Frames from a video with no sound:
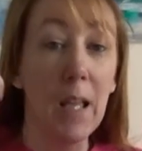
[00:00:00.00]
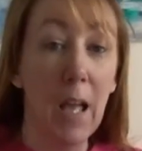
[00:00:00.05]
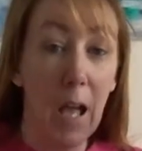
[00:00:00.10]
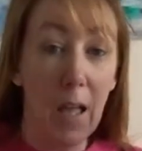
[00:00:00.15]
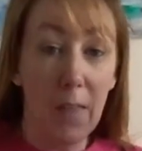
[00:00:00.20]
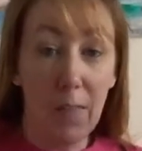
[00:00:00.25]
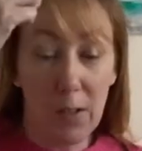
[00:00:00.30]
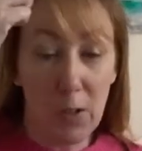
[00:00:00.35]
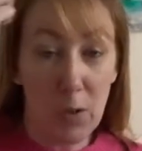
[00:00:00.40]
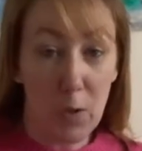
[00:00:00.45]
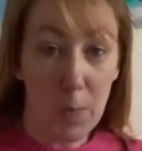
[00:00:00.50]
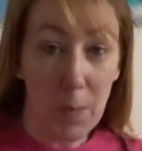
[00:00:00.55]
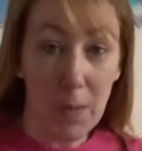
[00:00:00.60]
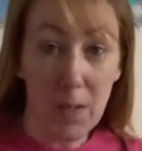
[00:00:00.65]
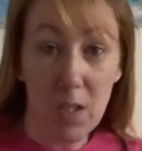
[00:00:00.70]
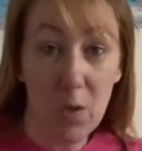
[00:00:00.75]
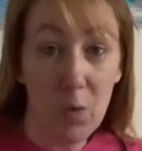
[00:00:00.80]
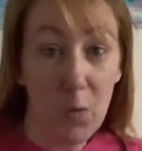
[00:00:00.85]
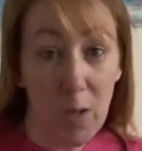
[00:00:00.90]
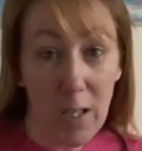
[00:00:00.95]
and then you're
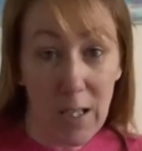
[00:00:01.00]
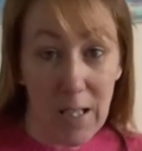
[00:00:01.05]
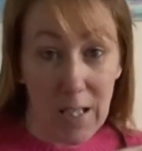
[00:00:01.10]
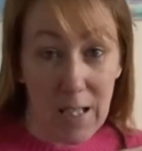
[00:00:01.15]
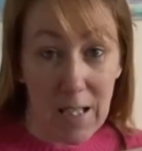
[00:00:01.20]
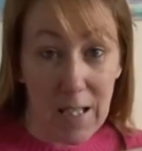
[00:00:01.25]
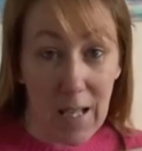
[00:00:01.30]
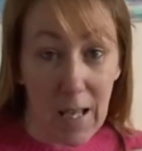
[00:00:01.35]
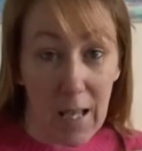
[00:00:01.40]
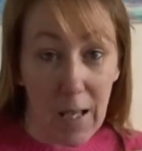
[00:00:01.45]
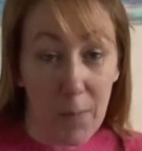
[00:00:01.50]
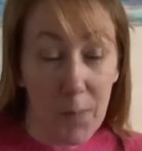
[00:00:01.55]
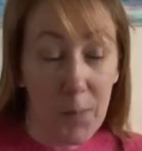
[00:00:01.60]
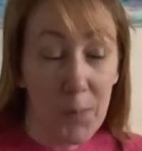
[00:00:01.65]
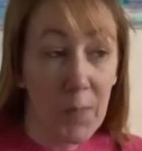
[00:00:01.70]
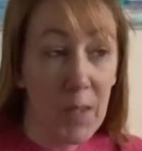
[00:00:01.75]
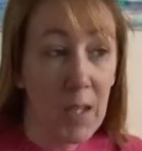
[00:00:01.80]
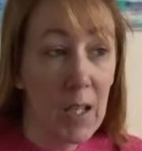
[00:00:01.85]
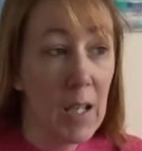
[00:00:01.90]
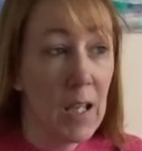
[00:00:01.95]
supposed to rinse it,
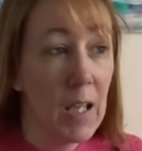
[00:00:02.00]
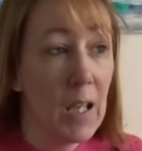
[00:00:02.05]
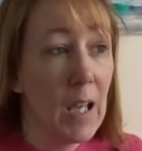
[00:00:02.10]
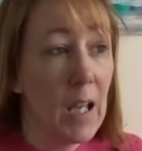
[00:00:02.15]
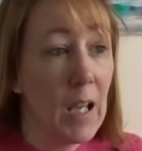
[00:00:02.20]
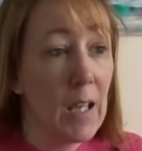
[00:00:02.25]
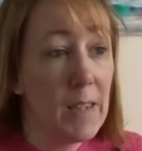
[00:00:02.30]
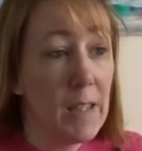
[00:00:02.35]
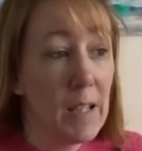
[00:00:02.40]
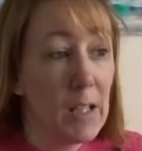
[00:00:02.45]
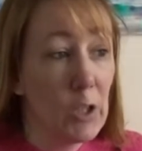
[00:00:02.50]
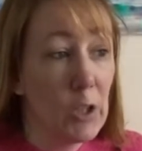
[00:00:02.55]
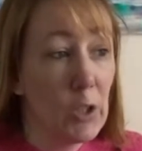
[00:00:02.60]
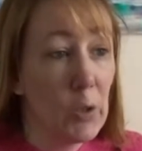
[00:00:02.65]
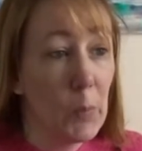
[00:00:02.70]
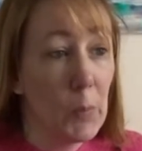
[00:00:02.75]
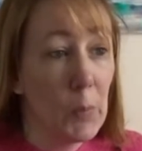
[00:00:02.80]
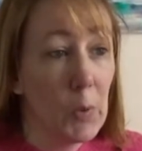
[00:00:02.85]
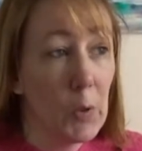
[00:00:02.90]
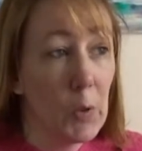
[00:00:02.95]
and then
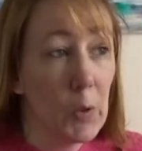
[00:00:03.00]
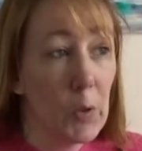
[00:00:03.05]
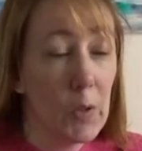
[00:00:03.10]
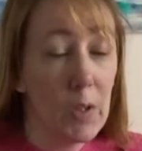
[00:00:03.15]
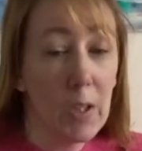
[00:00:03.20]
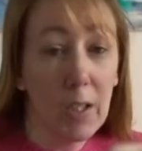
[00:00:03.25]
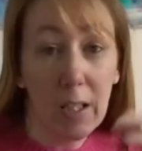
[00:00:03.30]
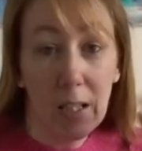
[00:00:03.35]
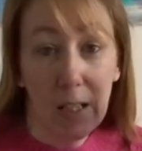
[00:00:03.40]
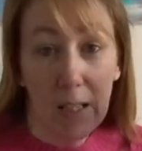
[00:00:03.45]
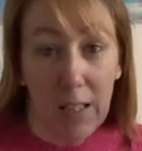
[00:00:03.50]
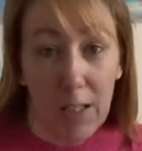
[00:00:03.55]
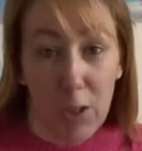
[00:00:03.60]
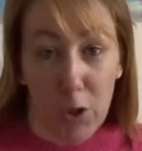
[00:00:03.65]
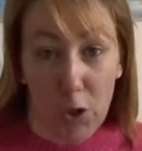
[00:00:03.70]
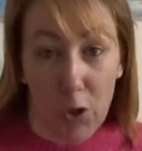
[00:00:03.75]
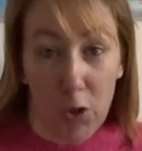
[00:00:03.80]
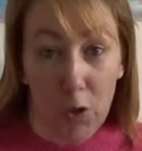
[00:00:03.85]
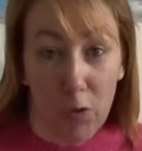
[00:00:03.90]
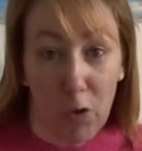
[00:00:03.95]
you put the
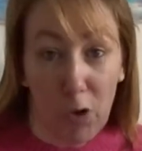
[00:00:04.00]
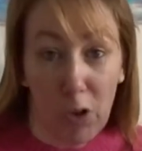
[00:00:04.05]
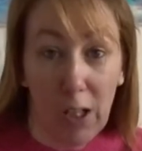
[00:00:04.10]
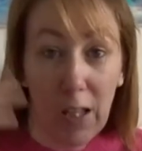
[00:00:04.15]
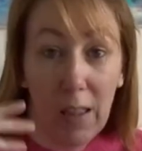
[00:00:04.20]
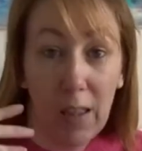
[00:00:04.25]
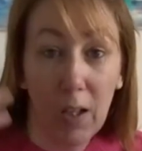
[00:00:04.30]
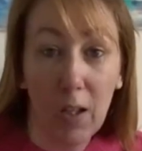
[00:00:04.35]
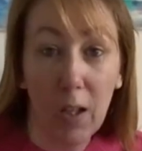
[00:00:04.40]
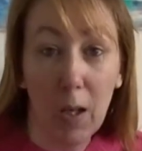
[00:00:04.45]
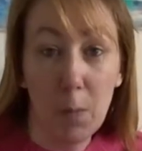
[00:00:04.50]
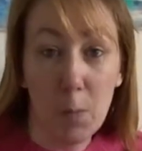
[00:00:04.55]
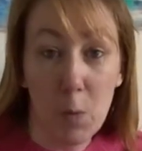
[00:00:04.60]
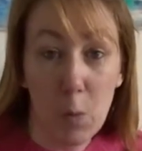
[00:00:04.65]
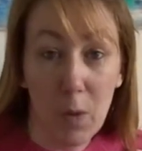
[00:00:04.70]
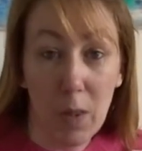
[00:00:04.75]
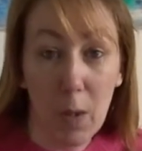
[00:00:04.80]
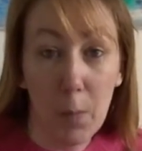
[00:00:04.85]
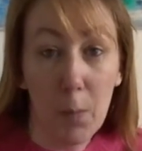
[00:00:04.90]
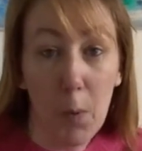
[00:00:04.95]
conditioner on it that comes
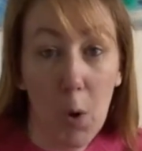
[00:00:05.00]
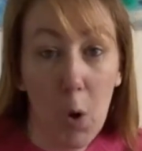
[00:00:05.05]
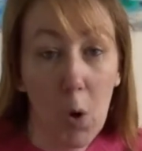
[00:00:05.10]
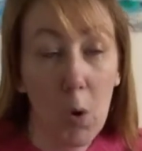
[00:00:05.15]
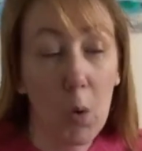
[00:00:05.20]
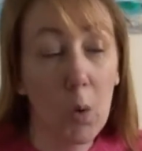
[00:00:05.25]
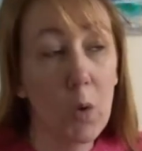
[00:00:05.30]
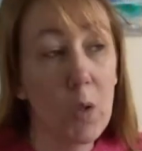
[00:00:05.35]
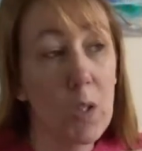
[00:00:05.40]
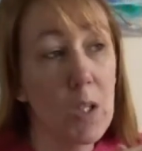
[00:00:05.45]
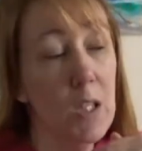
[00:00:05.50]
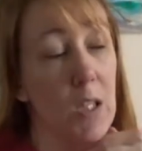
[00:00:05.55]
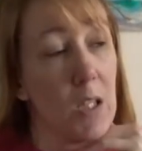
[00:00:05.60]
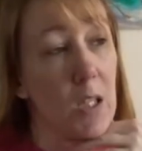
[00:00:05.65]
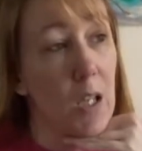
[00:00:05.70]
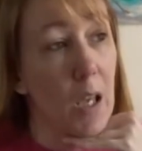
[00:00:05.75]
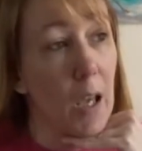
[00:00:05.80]
with the box.